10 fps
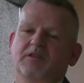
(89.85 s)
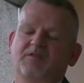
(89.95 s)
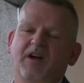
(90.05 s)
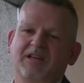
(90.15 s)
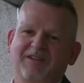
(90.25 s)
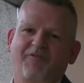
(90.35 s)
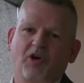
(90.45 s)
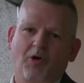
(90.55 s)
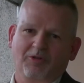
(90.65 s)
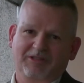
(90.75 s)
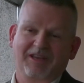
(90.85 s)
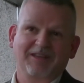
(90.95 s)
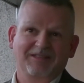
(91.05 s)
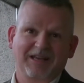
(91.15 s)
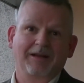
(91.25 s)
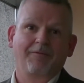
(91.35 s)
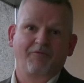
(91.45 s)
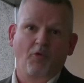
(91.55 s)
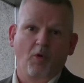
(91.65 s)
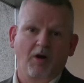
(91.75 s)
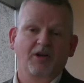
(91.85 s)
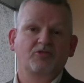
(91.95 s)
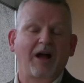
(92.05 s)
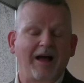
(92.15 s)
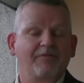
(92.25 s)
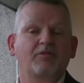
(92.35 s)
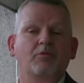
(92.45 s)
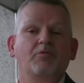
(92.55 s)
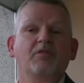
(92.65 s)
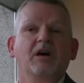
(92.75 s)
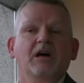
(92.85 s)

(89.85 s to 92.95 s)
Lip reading: it's very difficult to get set up for a drive-through